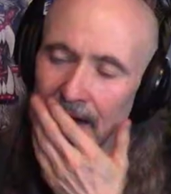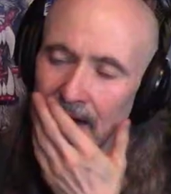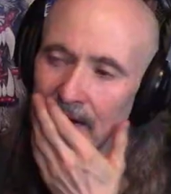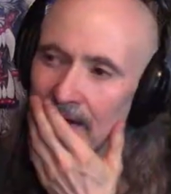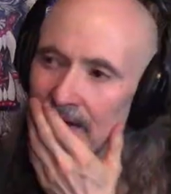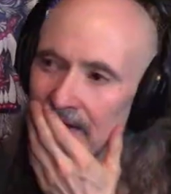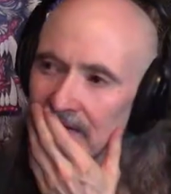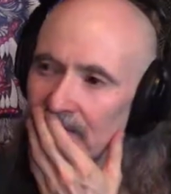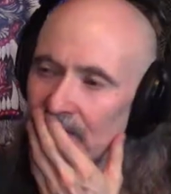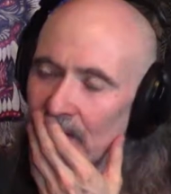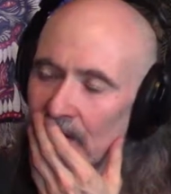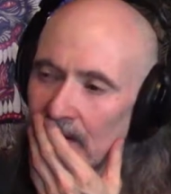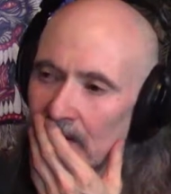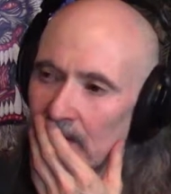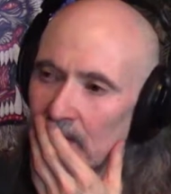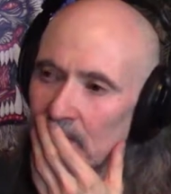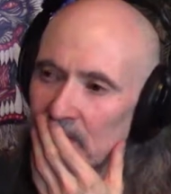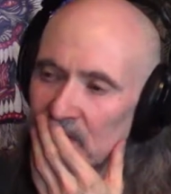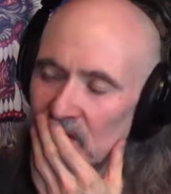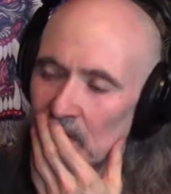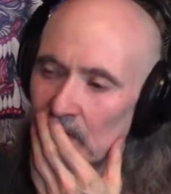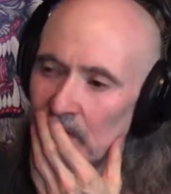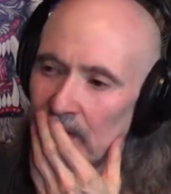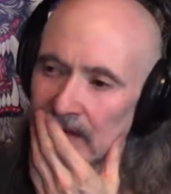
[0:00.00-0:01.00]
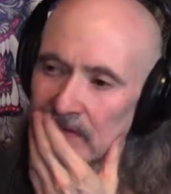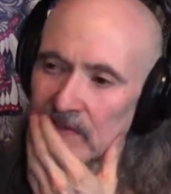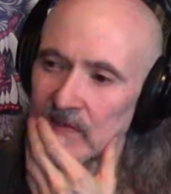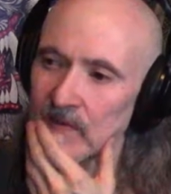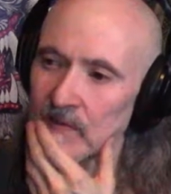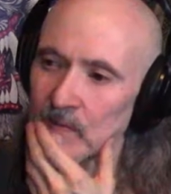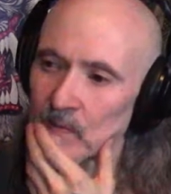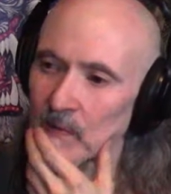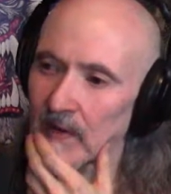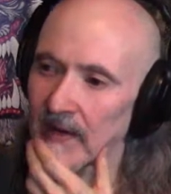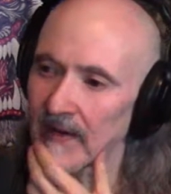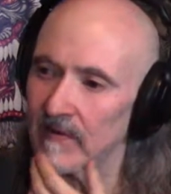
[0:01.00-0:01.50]
as far so back to
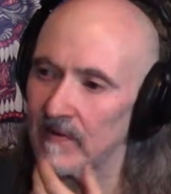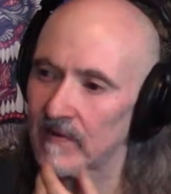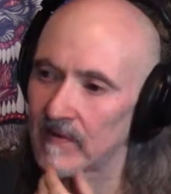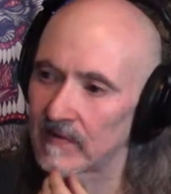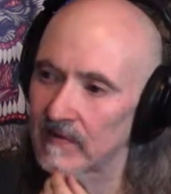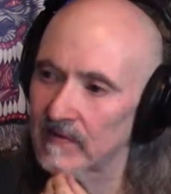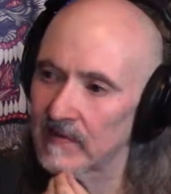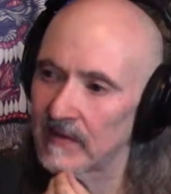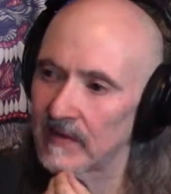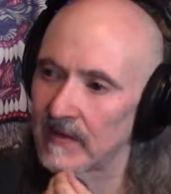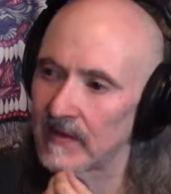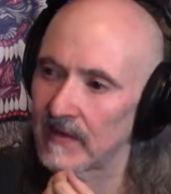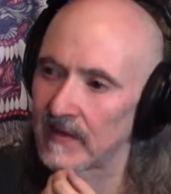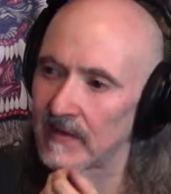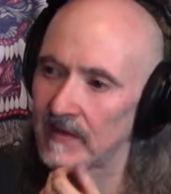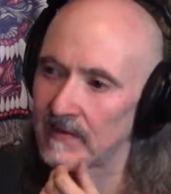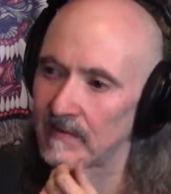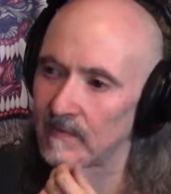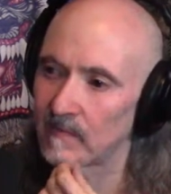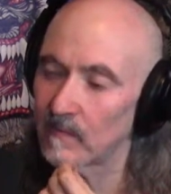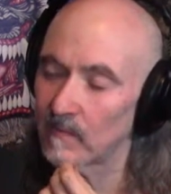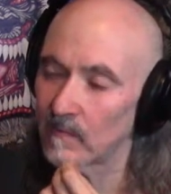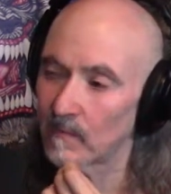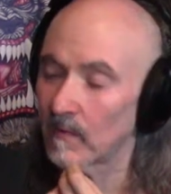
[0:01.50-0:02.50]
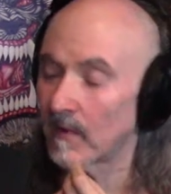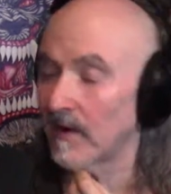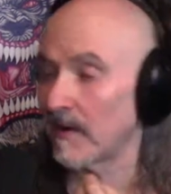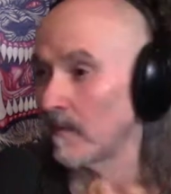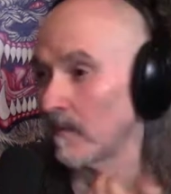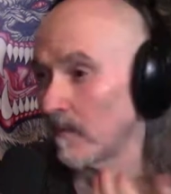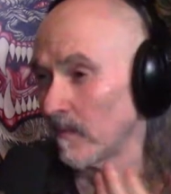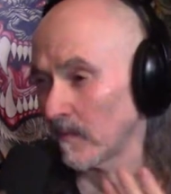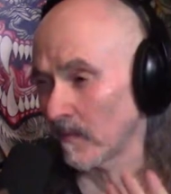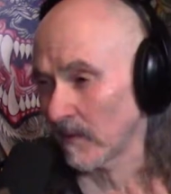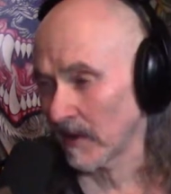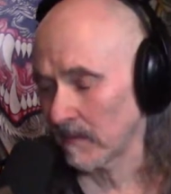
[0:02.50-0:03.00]
the Raiders, uh, and when I,
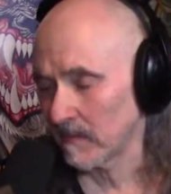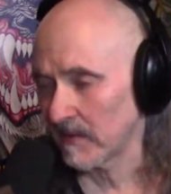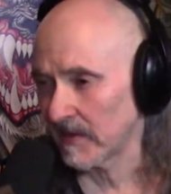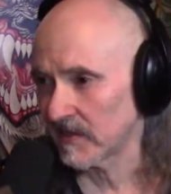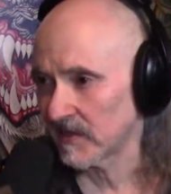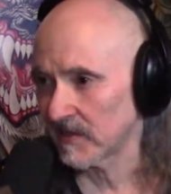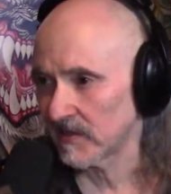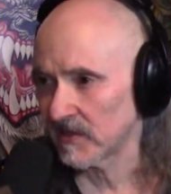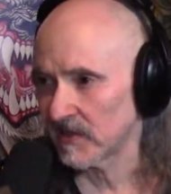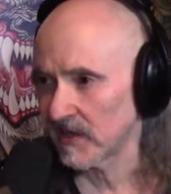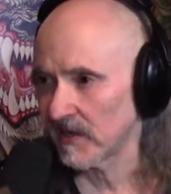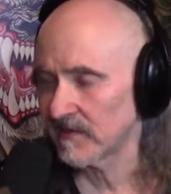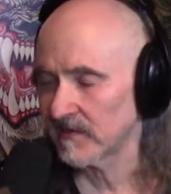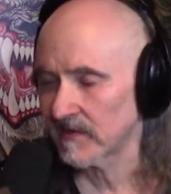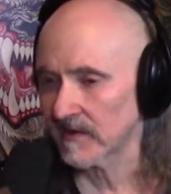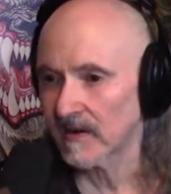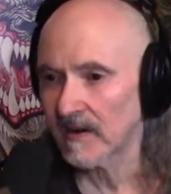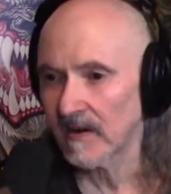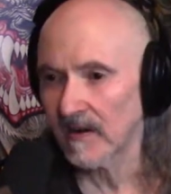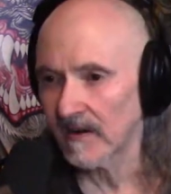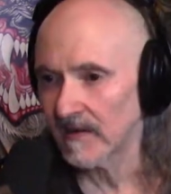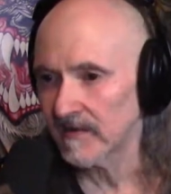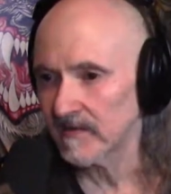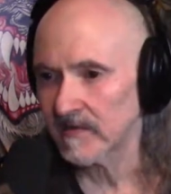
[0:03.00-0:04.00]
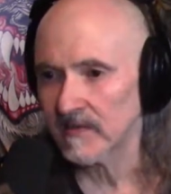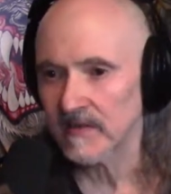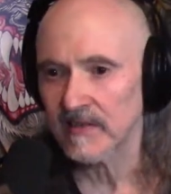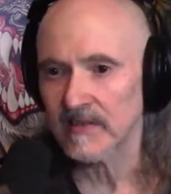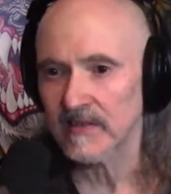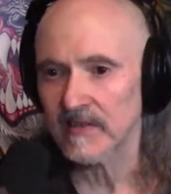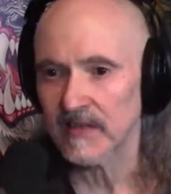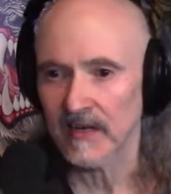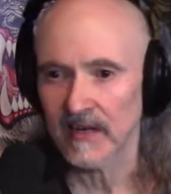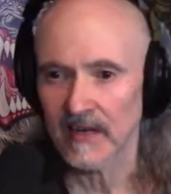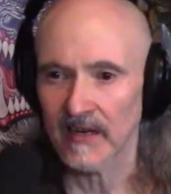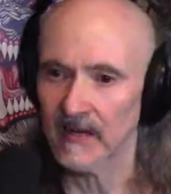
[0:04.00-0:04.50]
when I mentioned Jason
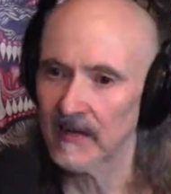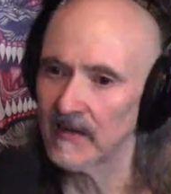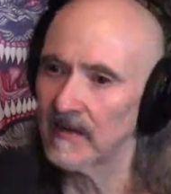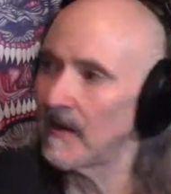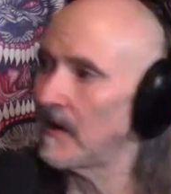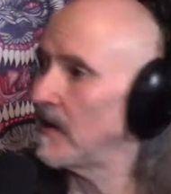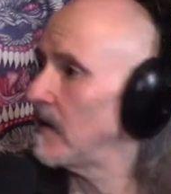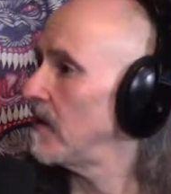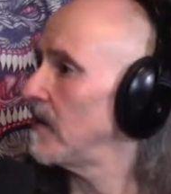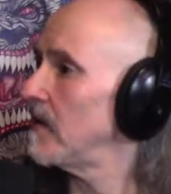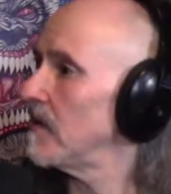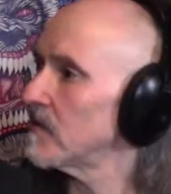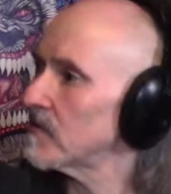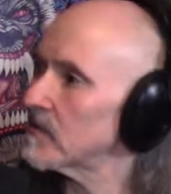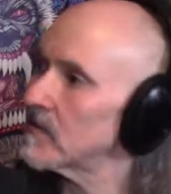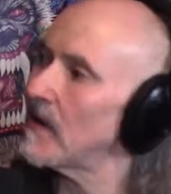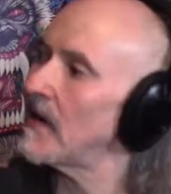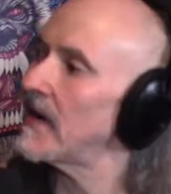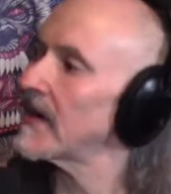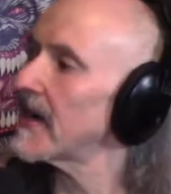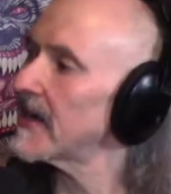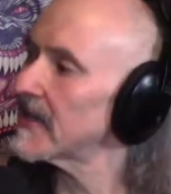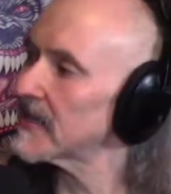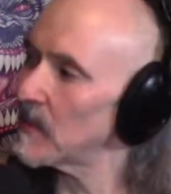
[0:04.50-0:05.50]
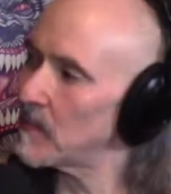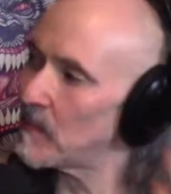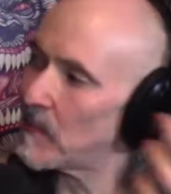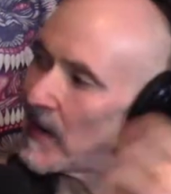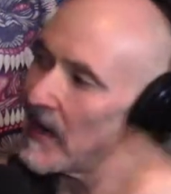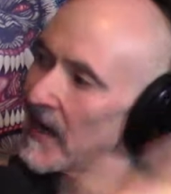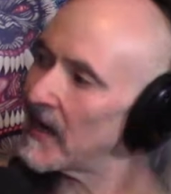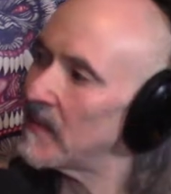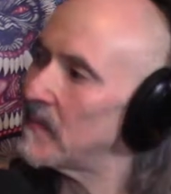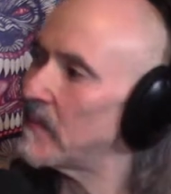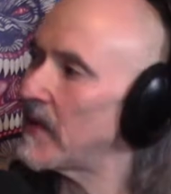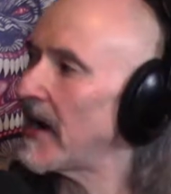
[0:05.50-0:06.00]
Constantine, so I got the
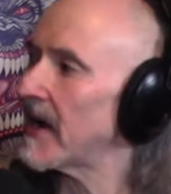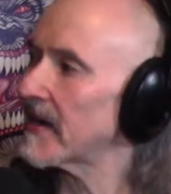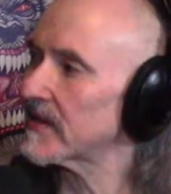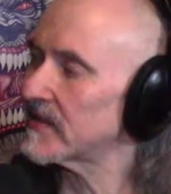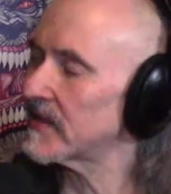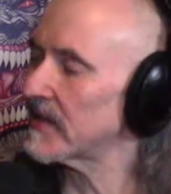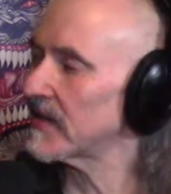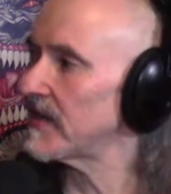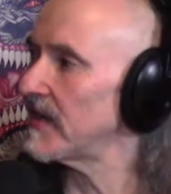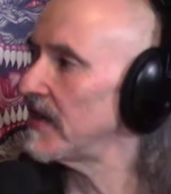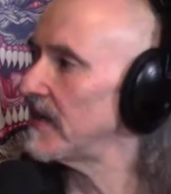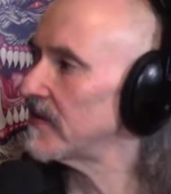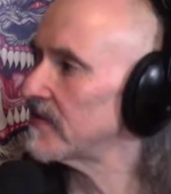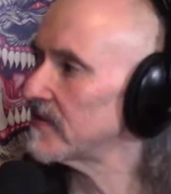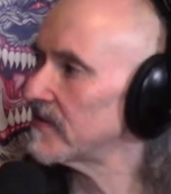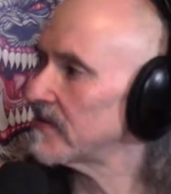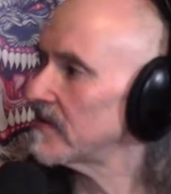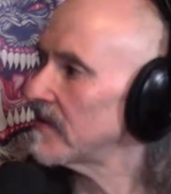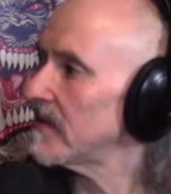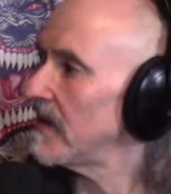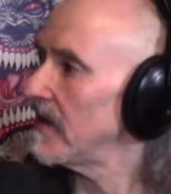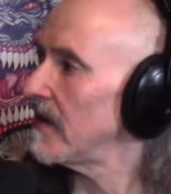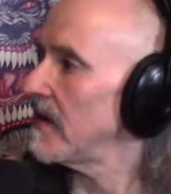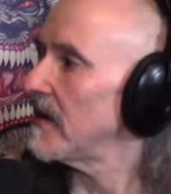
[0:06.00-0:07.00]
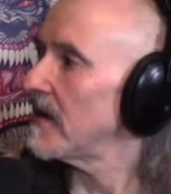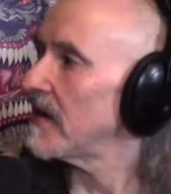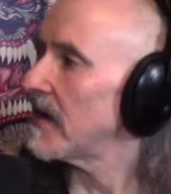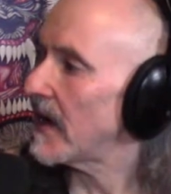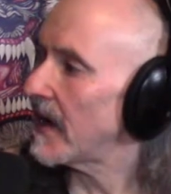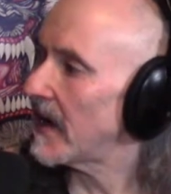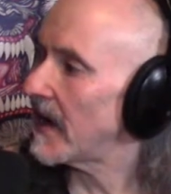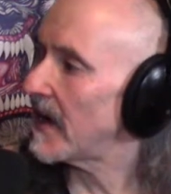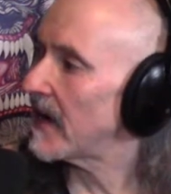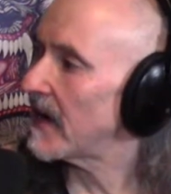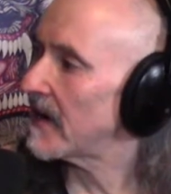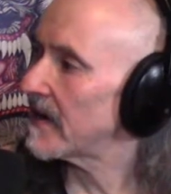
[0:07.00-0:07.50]
band back together,
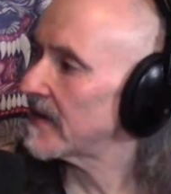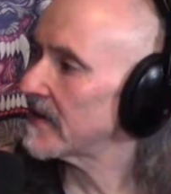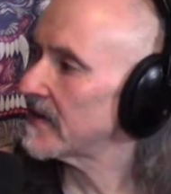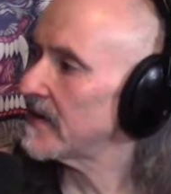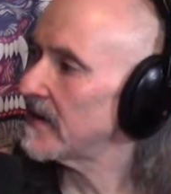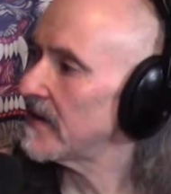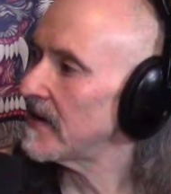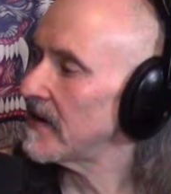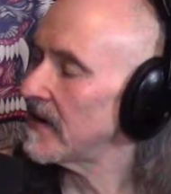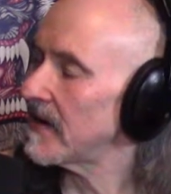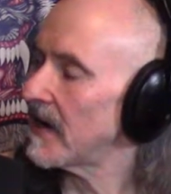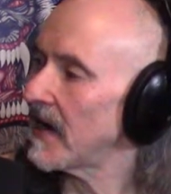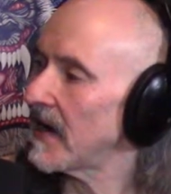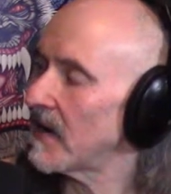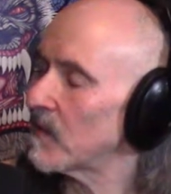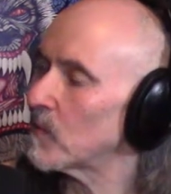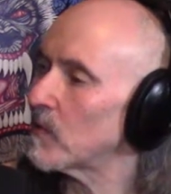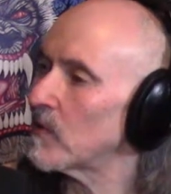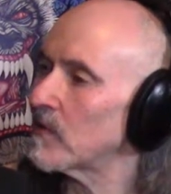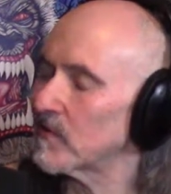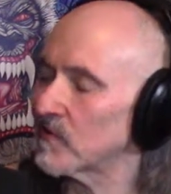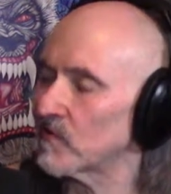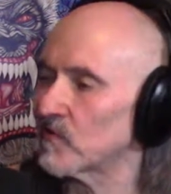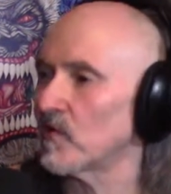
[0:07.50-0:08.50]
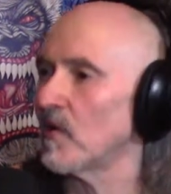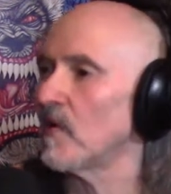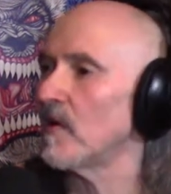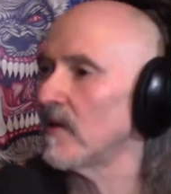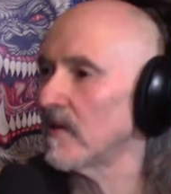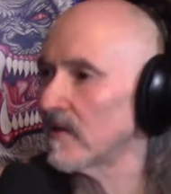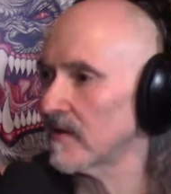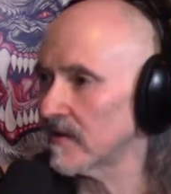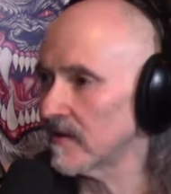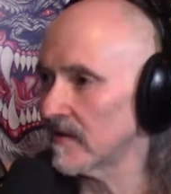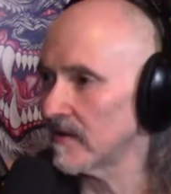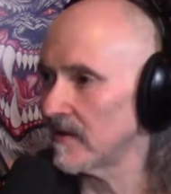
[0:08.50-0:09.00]
and uh, I wrote a
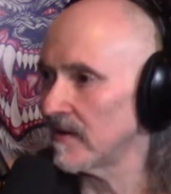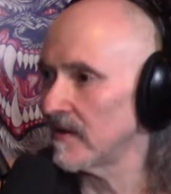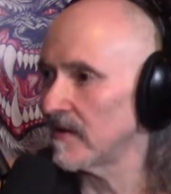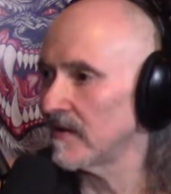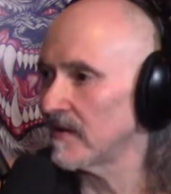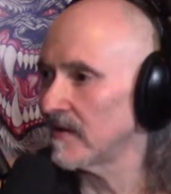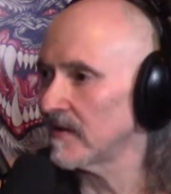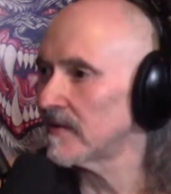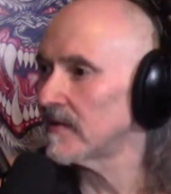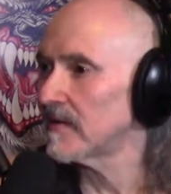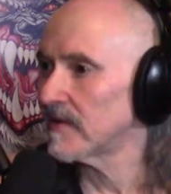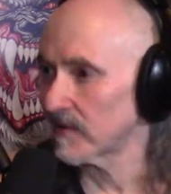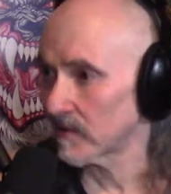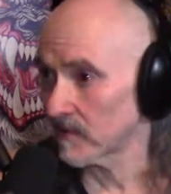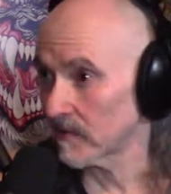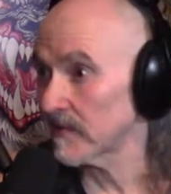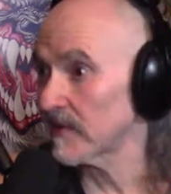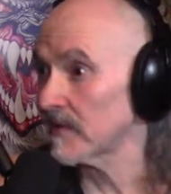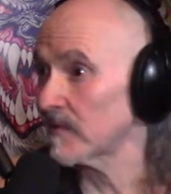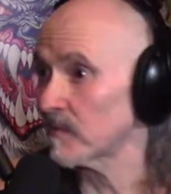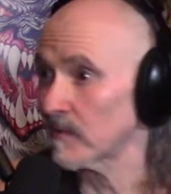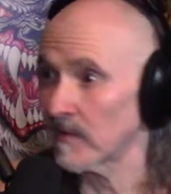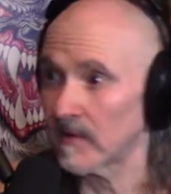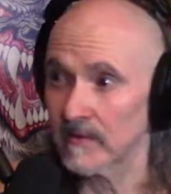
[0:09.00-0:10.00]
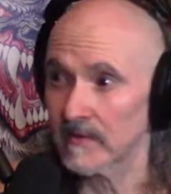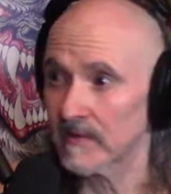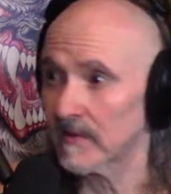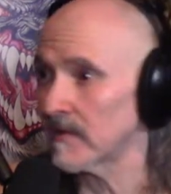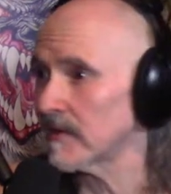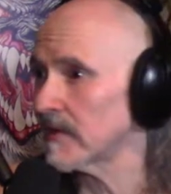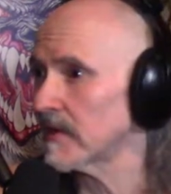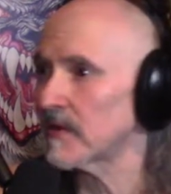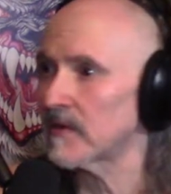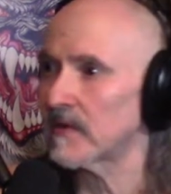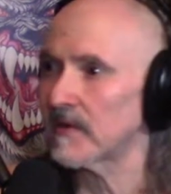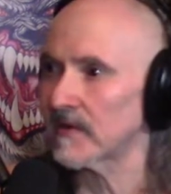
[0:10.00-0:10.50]
song literally wrote the
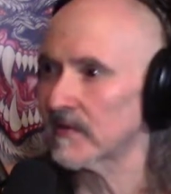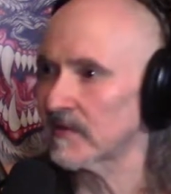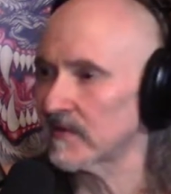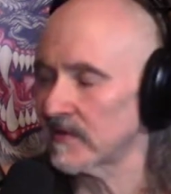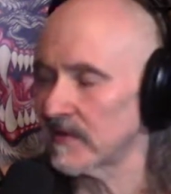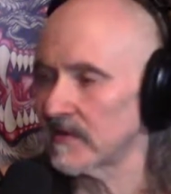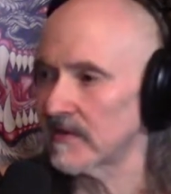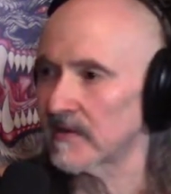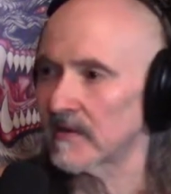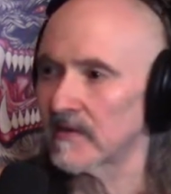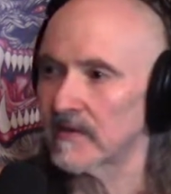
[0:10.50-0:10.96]
lyrics, and